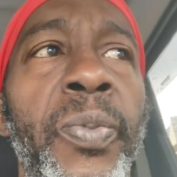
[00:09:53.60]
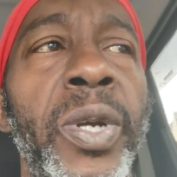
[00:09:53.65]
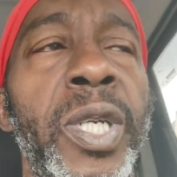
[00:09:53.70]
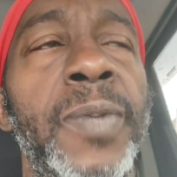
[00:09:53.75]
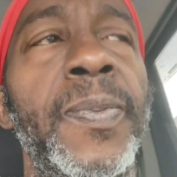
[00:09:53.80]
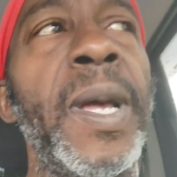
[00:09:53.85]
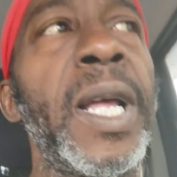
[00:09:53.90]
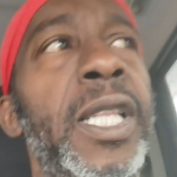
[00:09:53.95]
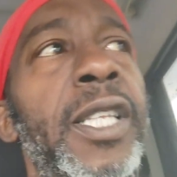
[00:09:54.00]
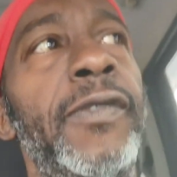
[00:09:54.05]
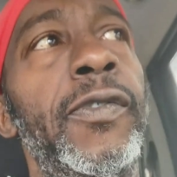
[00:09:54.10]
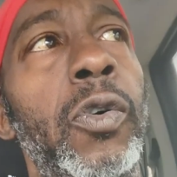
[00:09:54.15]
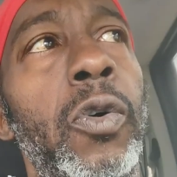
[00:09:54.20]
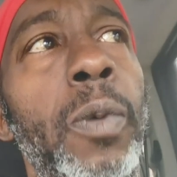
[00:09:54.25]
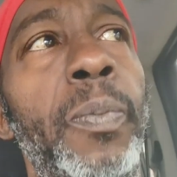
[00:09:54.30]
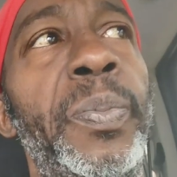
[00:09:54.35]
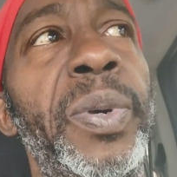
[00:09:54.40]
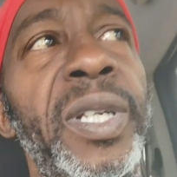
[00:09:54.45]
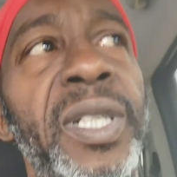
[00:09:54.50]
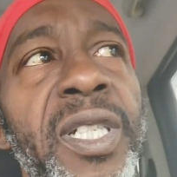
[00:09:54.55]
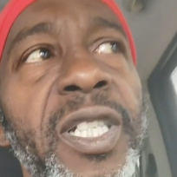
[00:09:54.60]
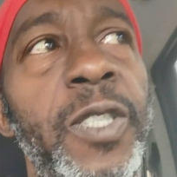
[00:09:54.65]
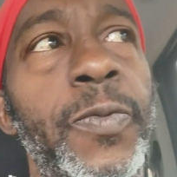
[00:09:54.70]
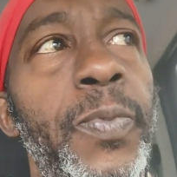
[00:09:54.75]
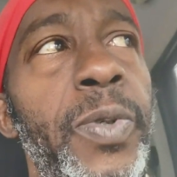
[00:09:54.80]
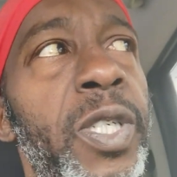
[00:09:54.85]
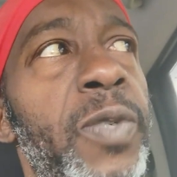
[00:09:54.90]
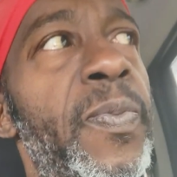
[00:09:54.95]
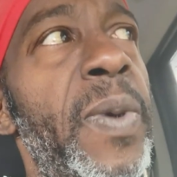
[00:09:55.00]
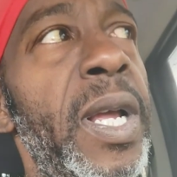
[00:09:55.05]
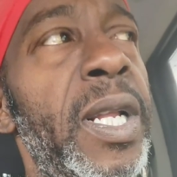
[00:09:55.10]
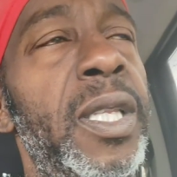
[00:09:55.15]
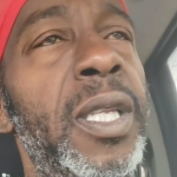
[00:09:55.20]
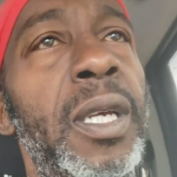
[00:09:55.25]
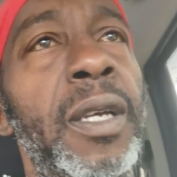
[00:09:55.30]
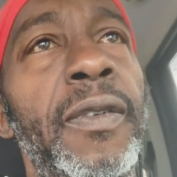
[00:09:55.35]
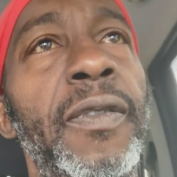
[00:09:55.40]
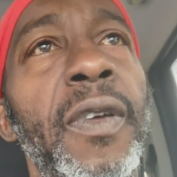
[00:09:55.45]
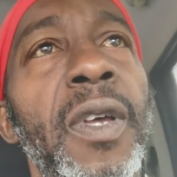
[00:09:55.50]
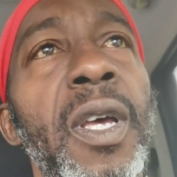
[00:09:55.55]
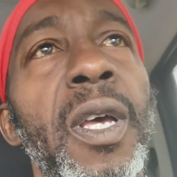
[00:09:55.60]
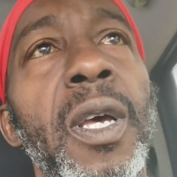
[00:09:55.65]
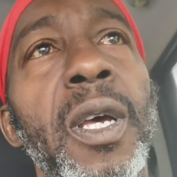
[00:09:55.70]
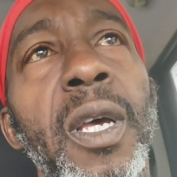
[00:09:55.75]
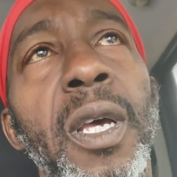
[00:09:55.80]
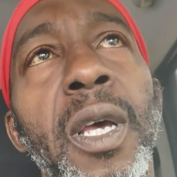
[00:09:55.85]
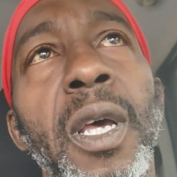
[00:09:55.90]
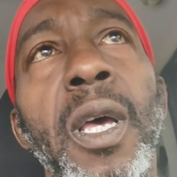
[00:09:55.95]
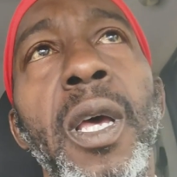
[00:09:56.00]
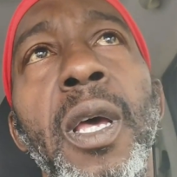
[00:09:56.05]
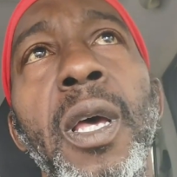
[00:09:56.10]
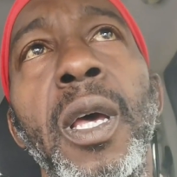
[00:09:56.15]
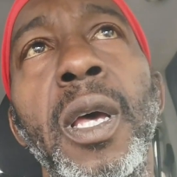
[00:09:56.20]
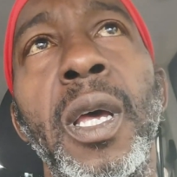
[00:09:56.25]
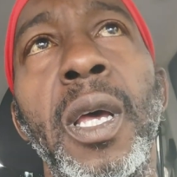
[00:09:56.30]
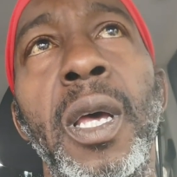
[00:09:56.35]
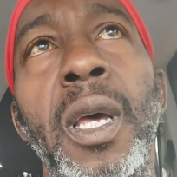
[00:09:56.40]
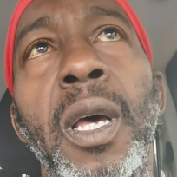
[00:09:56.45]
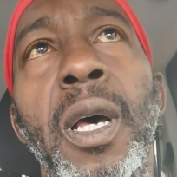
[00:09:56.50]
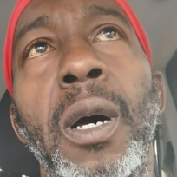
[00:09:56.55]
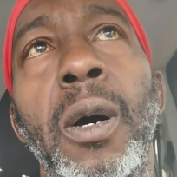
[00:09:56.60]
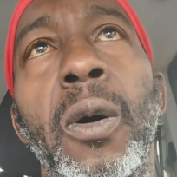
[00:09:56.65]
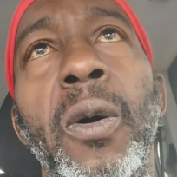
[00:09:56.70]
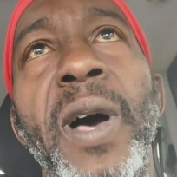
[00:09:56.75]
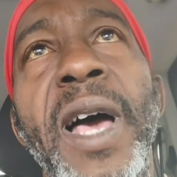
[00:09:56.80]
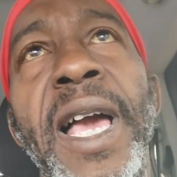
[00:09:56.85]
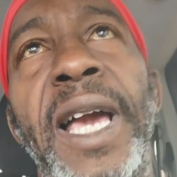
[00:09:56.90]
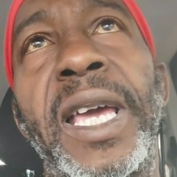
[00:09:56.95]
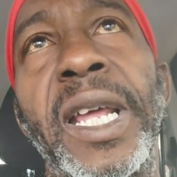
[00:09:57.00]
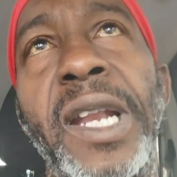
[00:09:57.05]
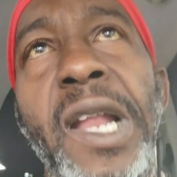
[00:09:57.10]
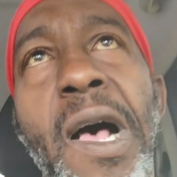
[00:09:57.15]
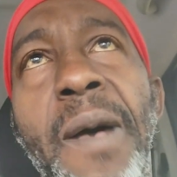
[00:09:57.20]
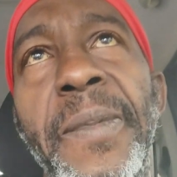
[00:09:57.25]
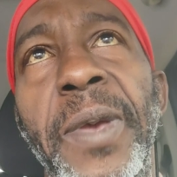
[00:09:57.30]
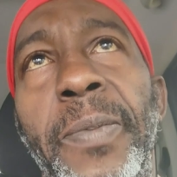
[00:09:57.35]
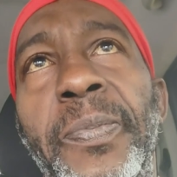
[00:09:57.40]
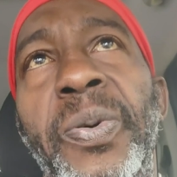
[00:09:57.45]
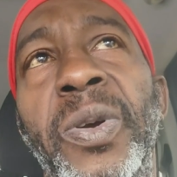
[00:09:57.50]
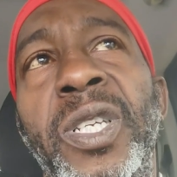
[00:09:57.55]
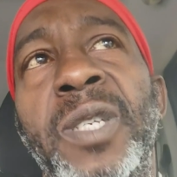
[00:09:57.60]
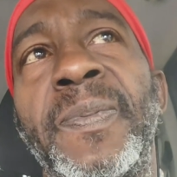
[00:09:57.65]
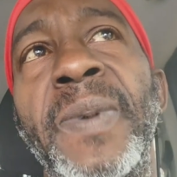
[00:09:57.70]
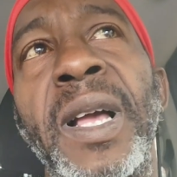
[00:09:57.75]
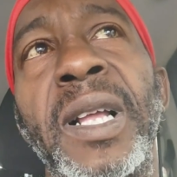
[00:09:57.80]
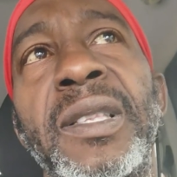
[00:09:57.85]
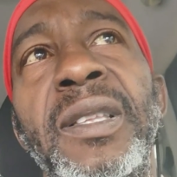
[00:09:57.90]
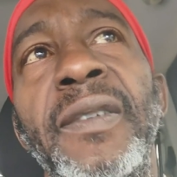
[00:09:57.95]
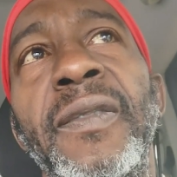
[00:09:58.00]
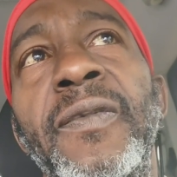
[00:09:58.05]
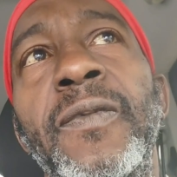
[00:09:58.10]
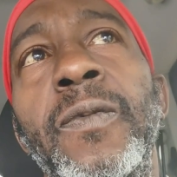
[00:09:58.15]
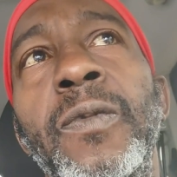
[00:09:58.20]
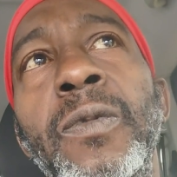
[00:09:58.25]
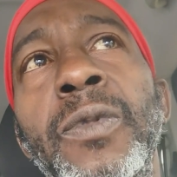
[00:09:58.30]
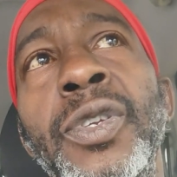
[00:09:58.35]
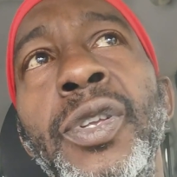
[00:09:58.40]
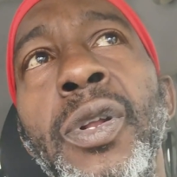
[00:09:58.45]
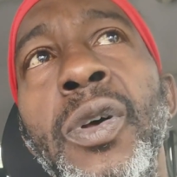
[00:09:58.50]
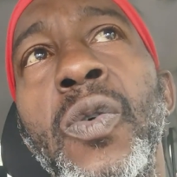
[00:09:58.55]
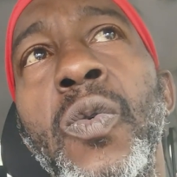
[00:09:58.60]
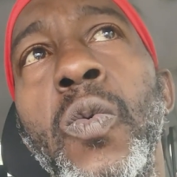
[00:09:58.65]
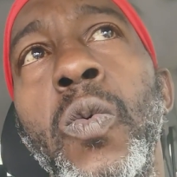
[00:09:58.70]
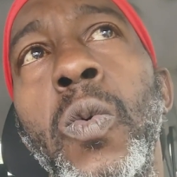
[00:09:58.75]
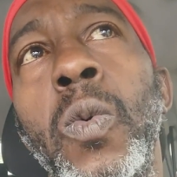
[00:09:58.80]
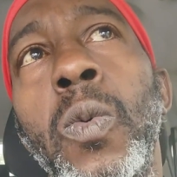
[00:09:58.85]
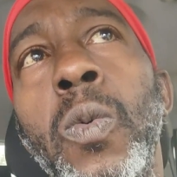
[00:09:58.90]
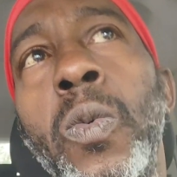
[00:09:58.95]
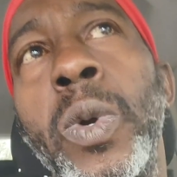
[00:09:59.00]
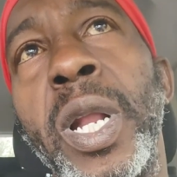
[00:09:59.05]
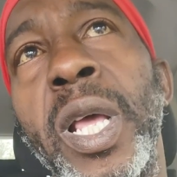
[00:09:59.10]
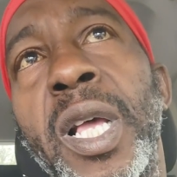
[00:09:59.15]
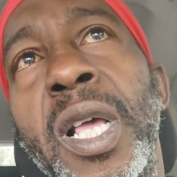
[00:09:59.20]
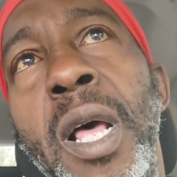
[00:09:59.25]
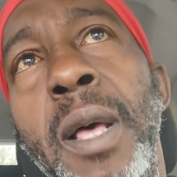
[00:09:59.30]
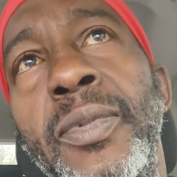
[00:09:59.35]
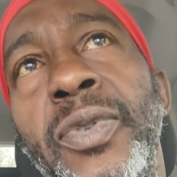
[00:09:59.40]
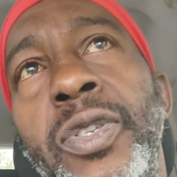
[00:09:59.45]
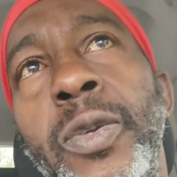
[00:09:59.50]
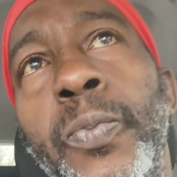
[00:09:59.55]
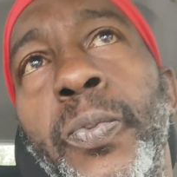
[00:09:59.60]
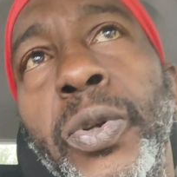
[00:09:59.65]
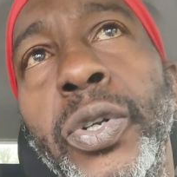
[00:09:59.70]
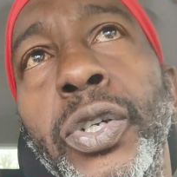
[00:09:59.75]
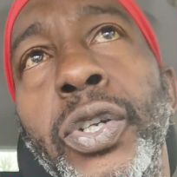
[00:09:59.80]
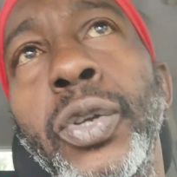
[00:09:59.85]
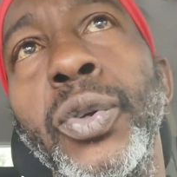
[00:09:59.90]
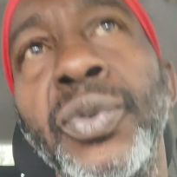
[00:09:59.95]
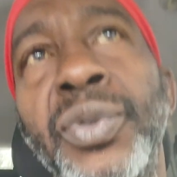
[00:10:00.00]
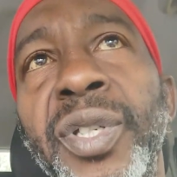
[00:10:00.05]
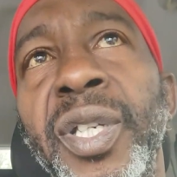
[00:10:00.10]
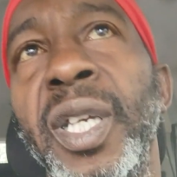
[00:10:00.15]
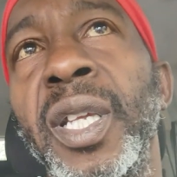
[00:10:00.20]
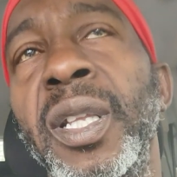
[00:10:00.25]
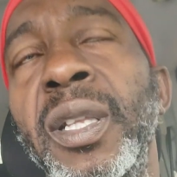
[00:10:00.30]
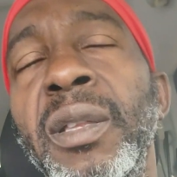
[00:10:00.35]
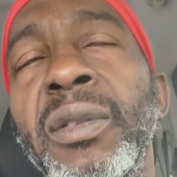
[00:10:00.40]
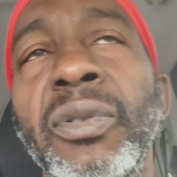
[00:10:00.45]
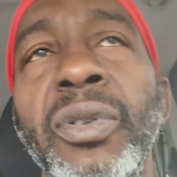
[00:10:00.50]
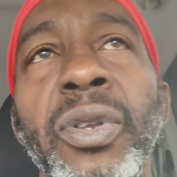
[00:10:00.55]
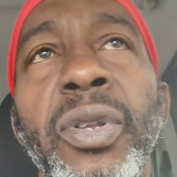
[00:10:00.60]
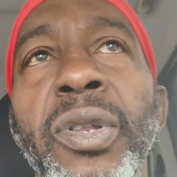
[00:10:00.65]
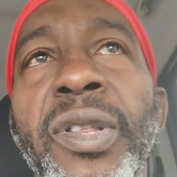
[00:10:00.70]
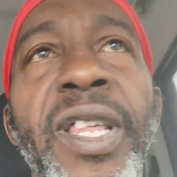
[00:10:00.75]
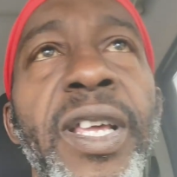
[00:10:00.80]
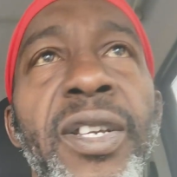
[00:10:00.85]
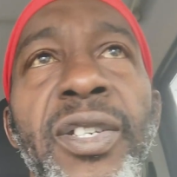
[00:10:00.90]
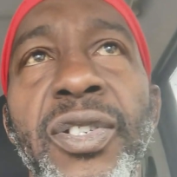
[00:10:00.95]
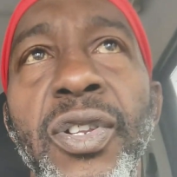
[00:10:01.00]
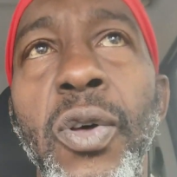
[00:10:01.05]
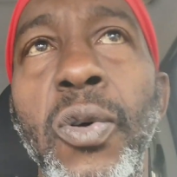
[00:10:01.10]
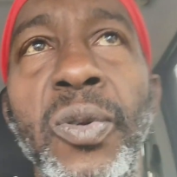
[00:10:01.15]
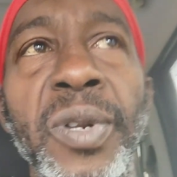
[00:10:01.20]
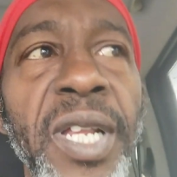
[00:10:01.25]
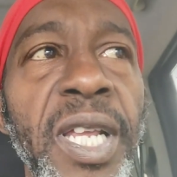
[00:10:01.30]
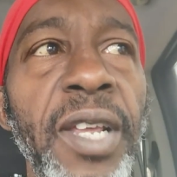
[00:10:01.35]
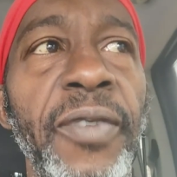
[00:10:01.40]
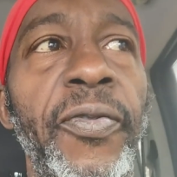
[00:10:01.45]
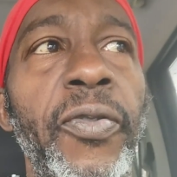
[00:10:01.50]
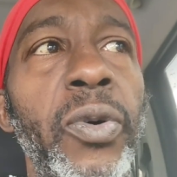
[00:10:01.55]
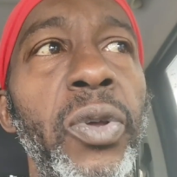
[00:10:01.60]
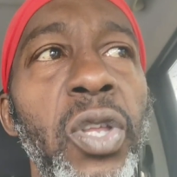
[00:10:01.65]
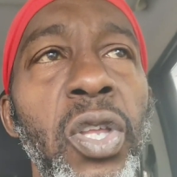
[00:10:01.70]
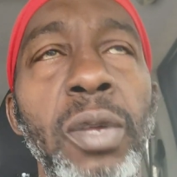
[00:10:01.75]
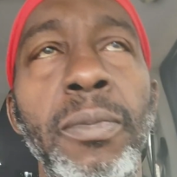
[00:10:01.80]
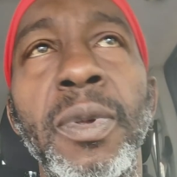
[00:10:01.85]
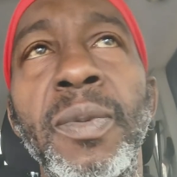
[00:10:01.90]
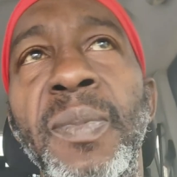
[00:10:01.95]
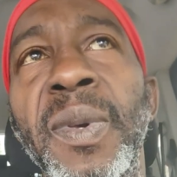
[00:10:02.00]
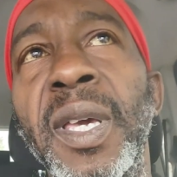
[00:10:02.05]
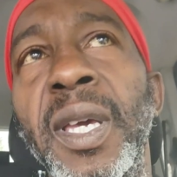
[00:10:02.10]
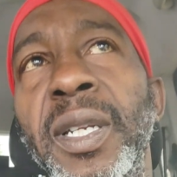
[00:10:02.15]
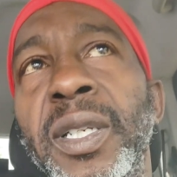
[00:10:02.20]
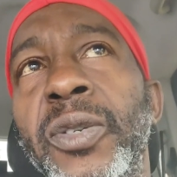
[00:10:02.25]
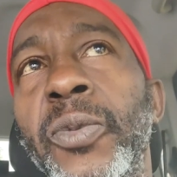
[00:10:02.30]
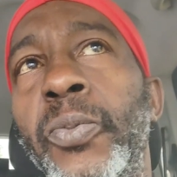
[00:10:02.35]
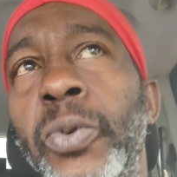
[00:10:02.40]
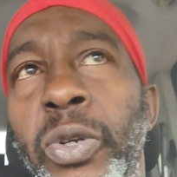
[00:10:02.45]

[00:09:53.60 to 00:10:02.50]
perspective or a business perspective or economic perspective, you know, when it comes to producing, there's no need for a human being to